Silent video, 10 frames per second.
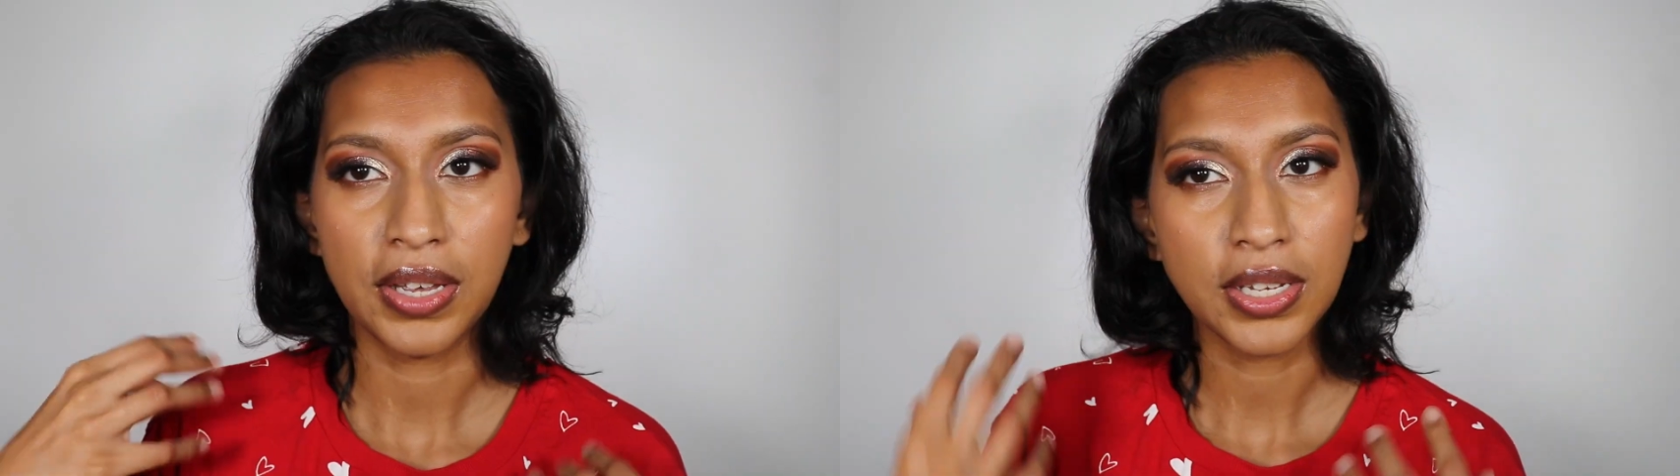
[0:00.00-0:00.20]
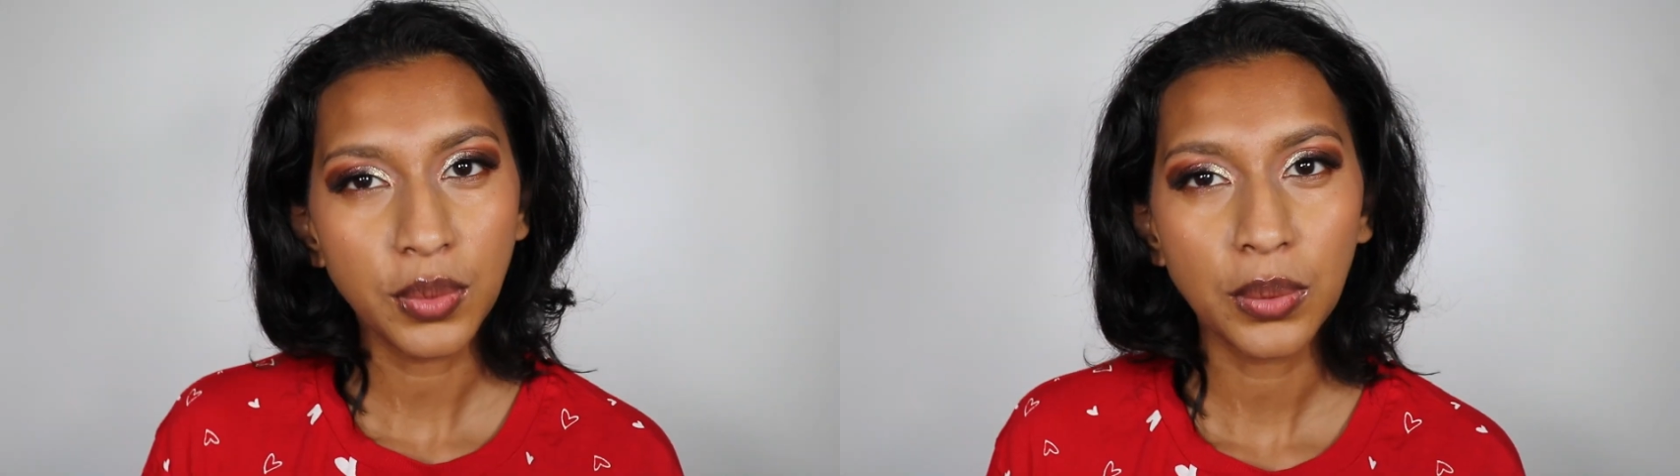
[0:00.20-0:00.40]

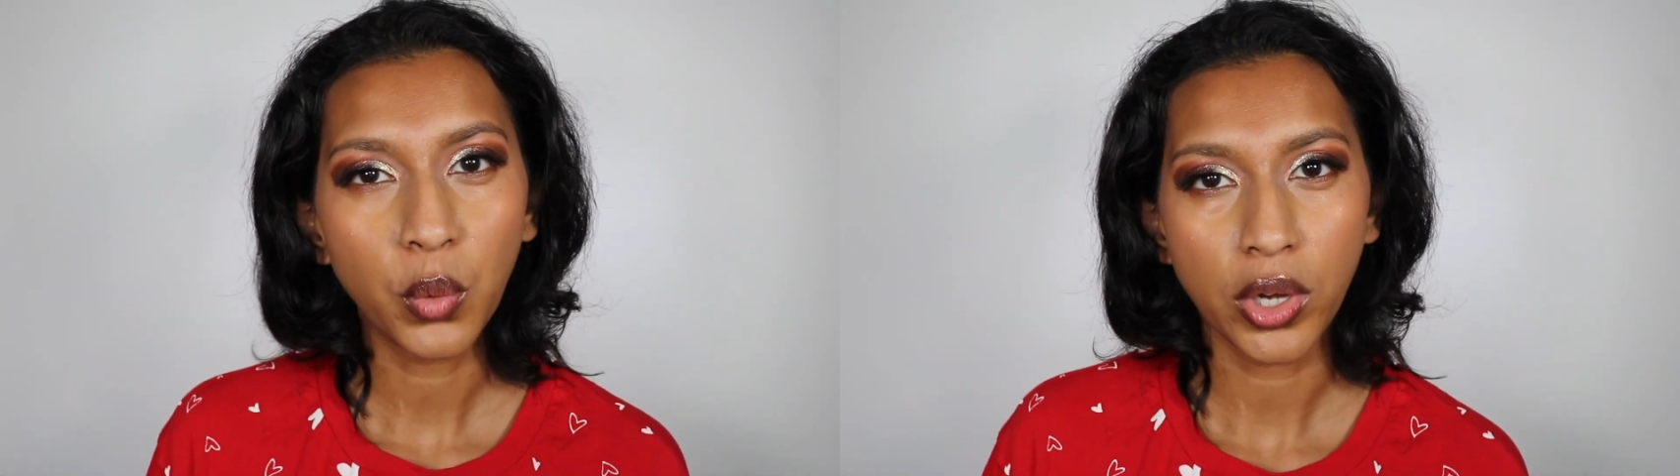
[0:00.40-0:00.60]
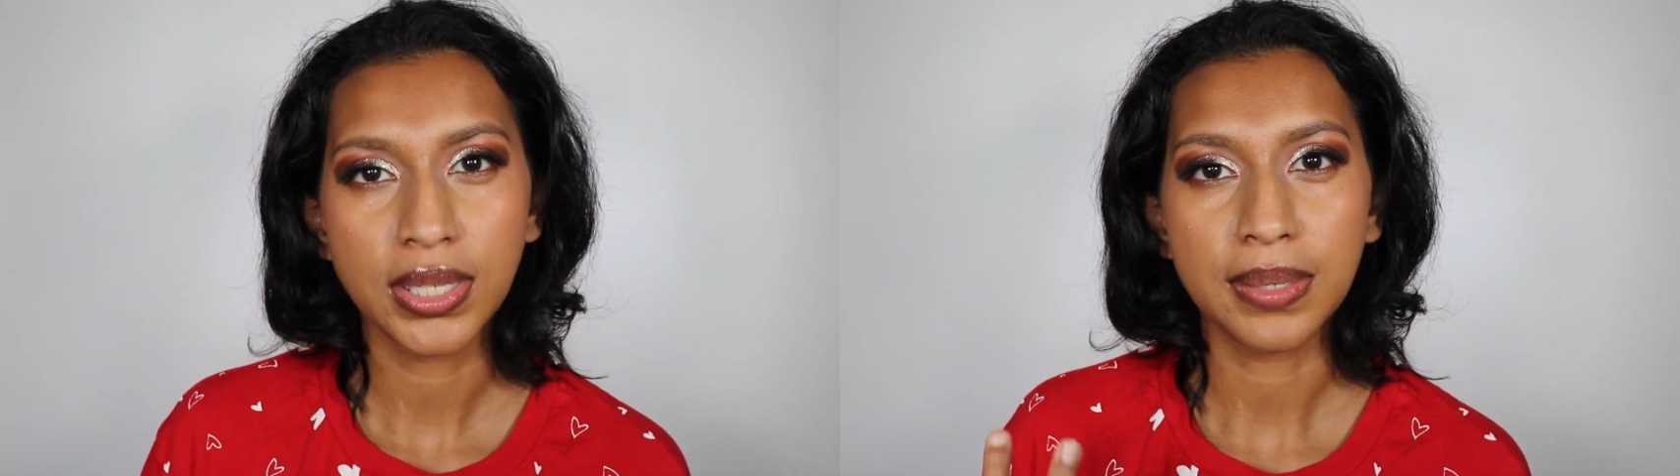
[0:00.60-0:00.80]
anyone
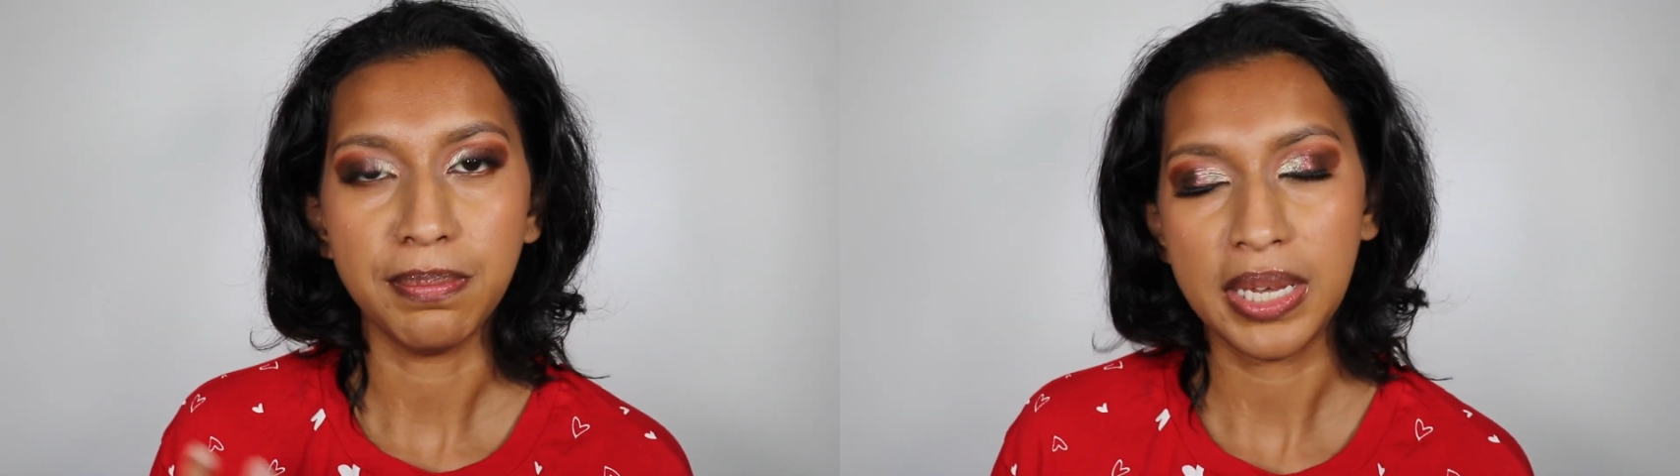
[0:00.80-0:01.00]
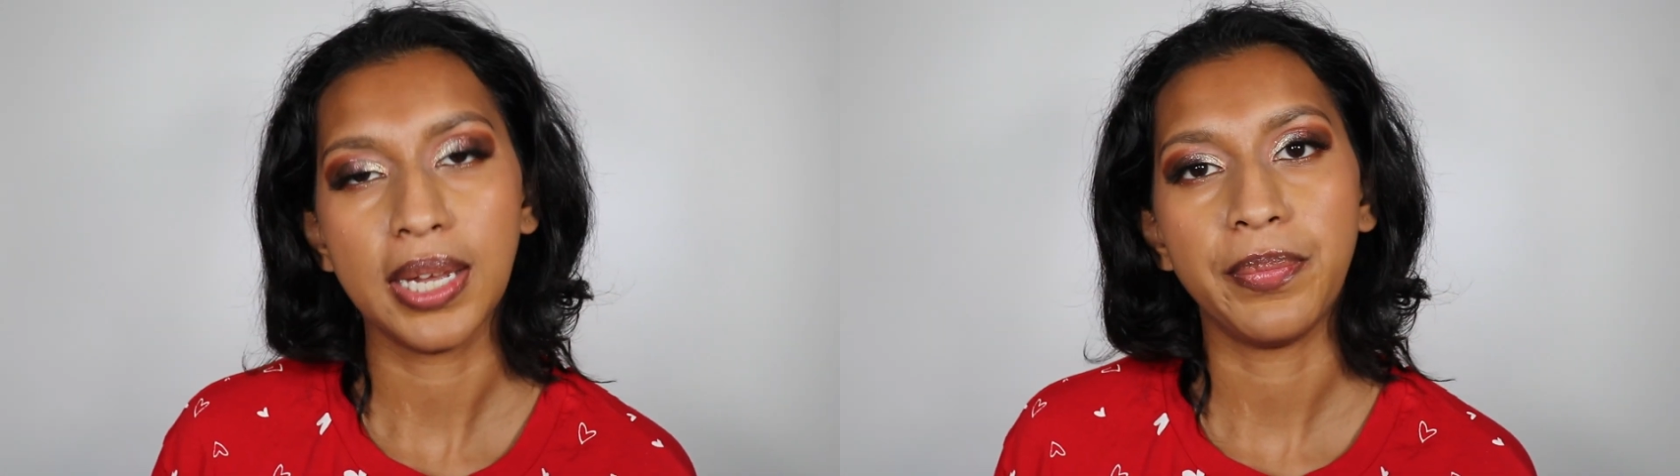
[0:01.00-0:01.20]
wants
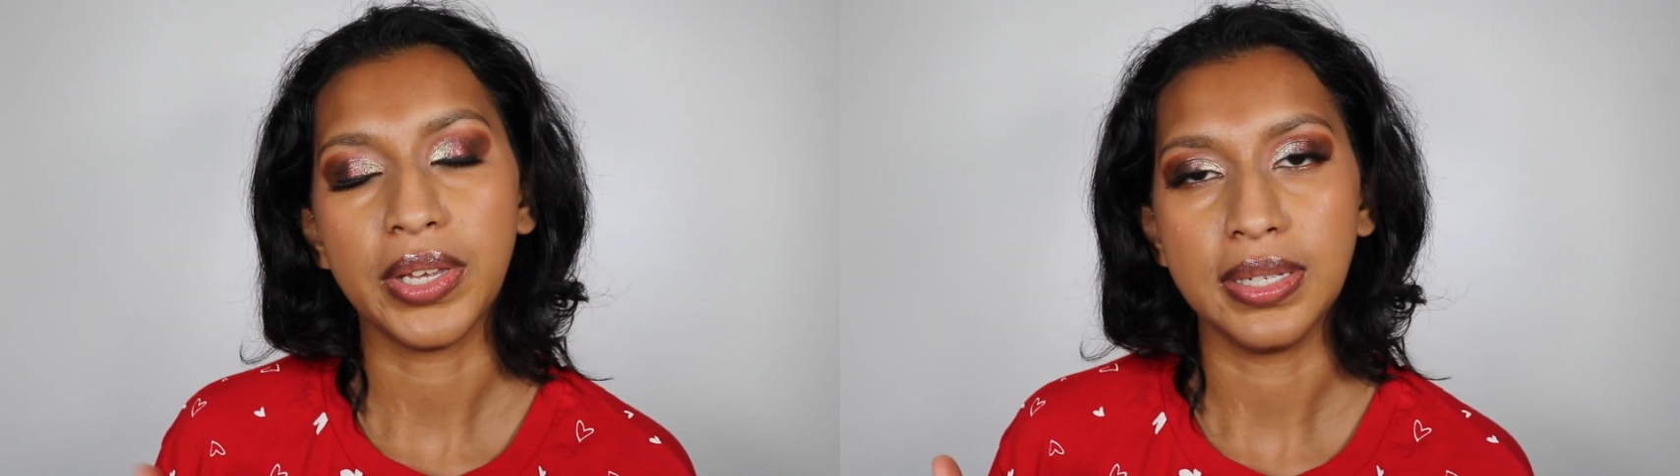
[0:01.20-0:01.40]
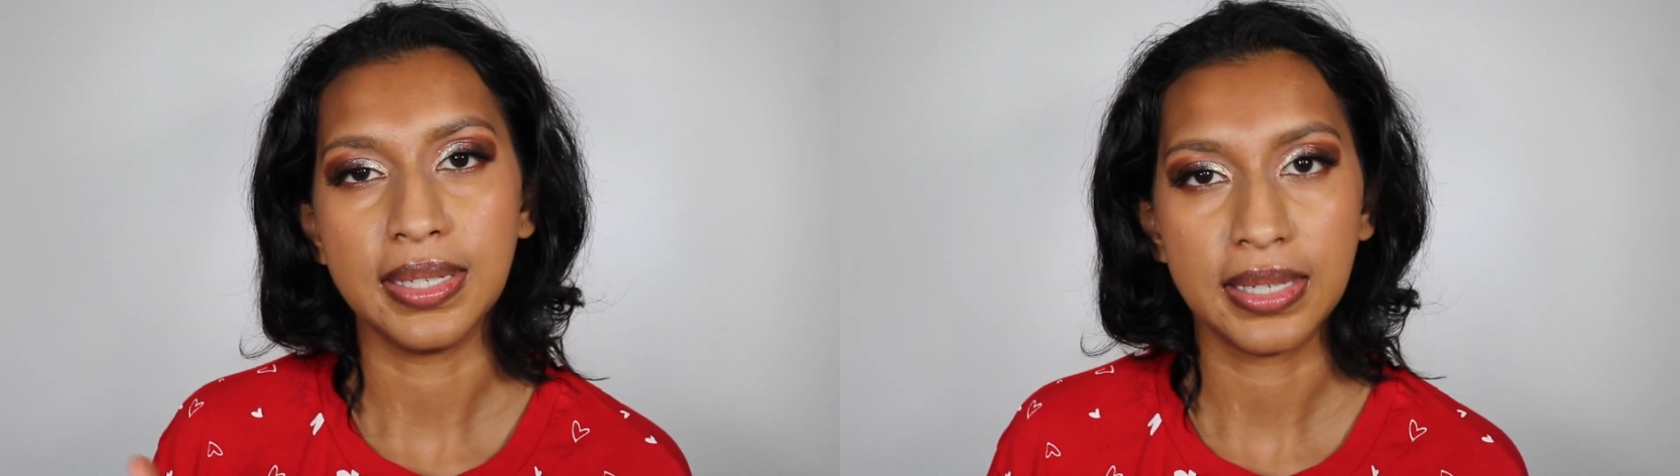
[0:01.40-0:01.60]
makeup
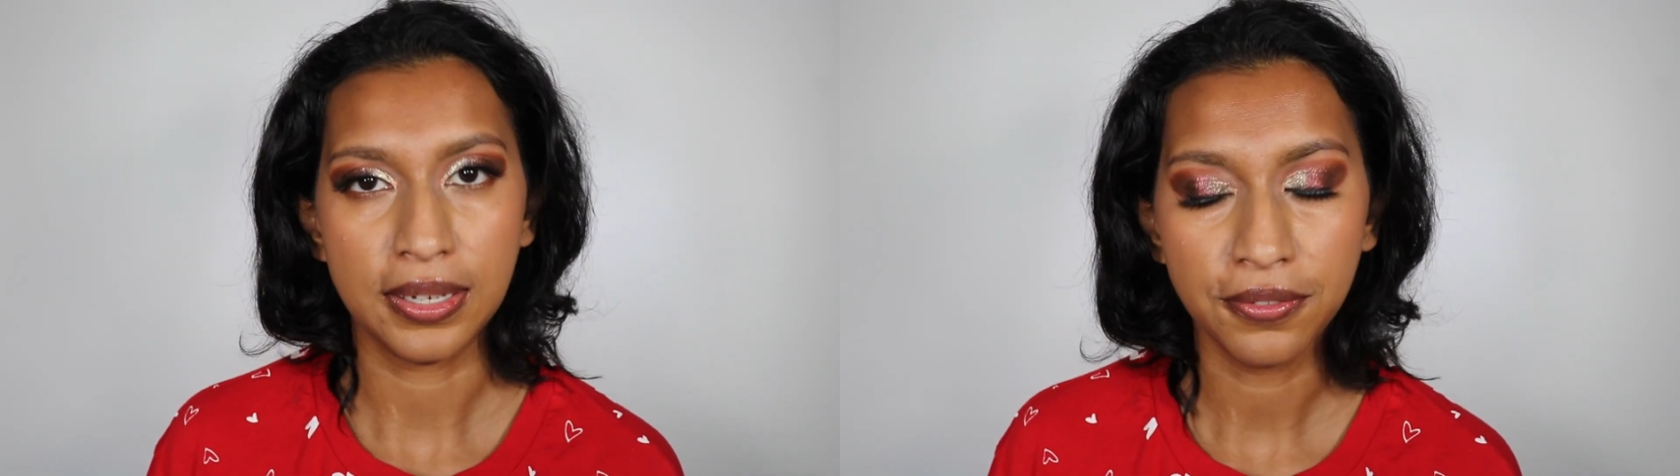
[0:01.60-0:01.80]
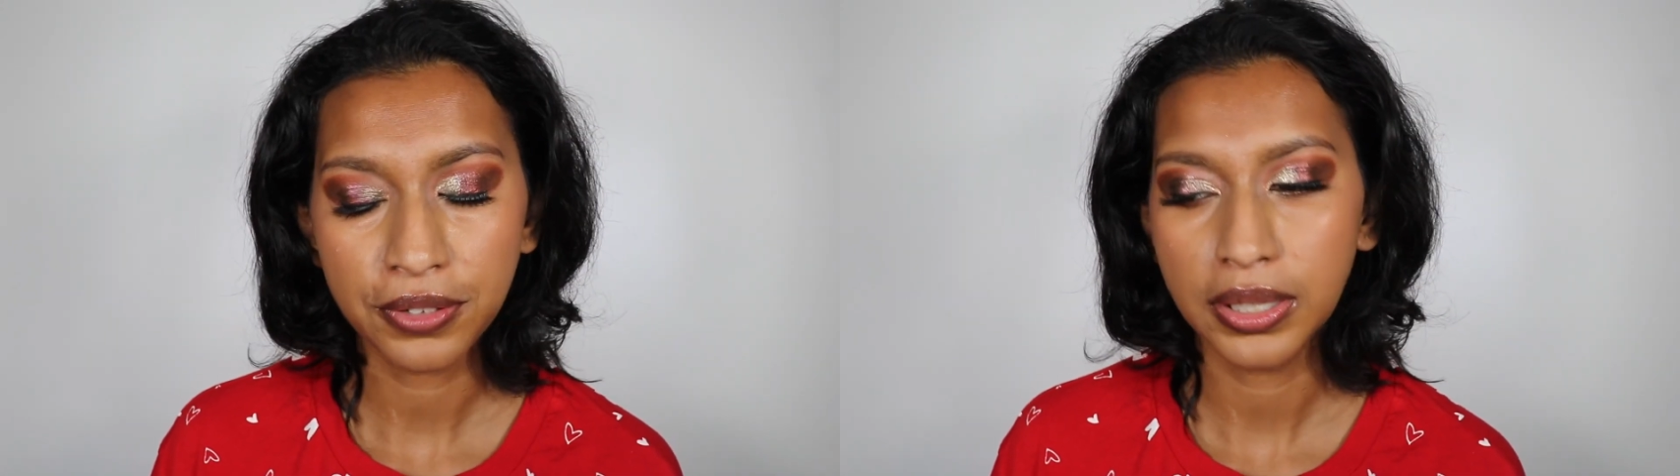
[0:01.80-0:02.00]
that is
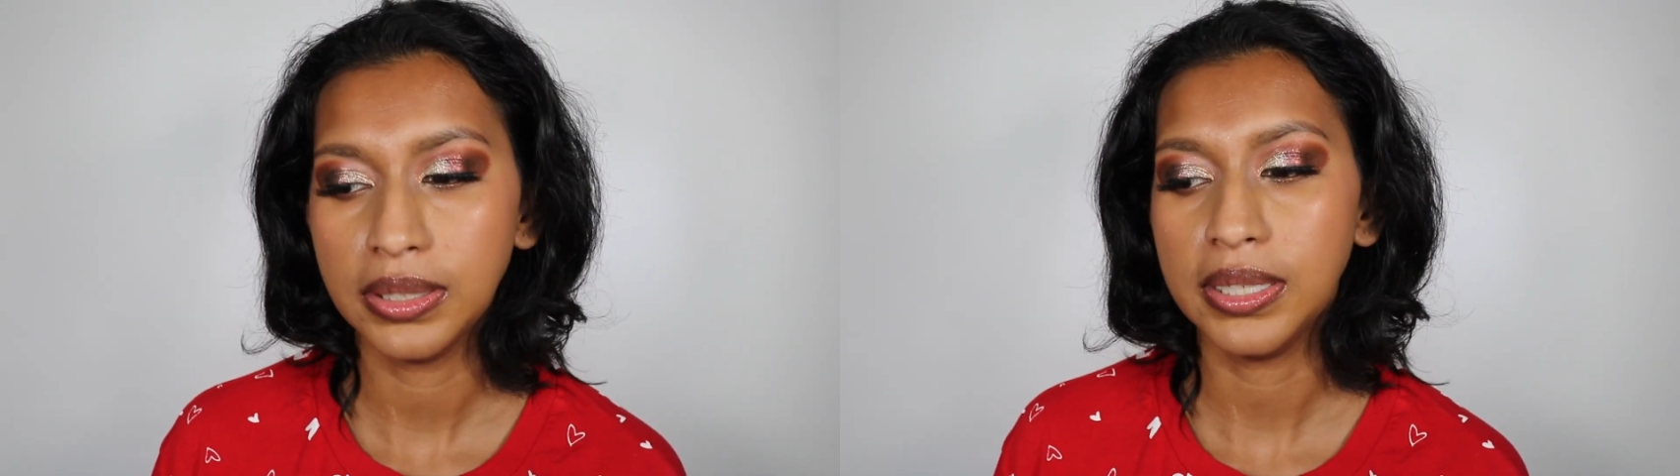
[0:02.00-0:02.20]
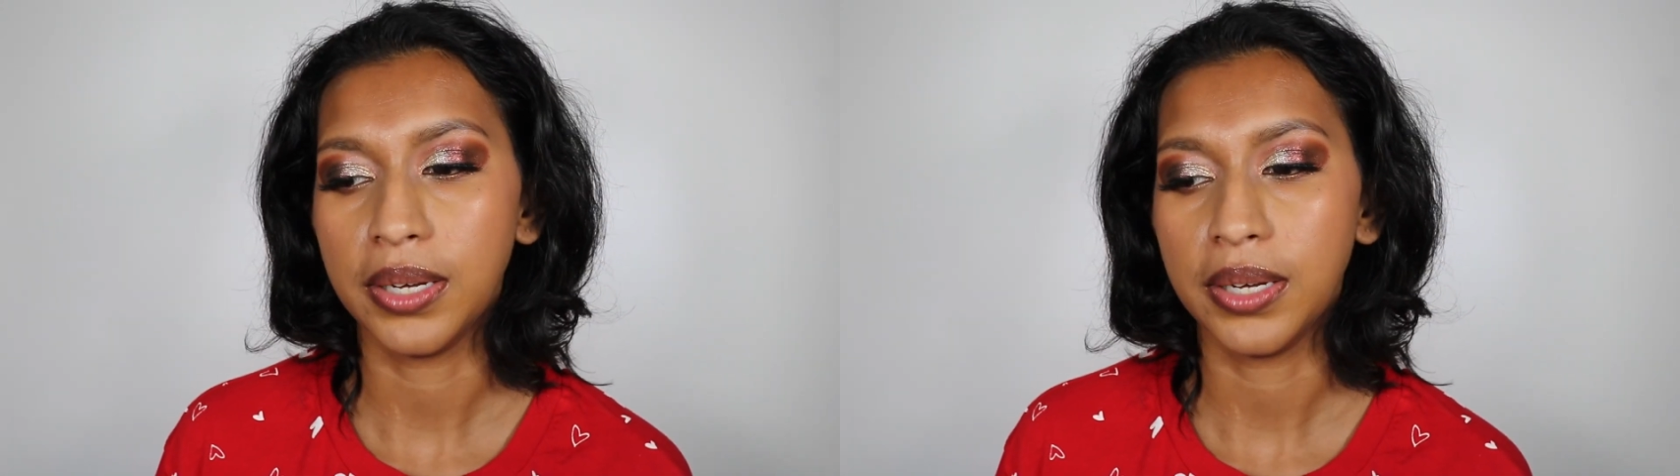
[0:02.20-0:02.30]
skin friendly,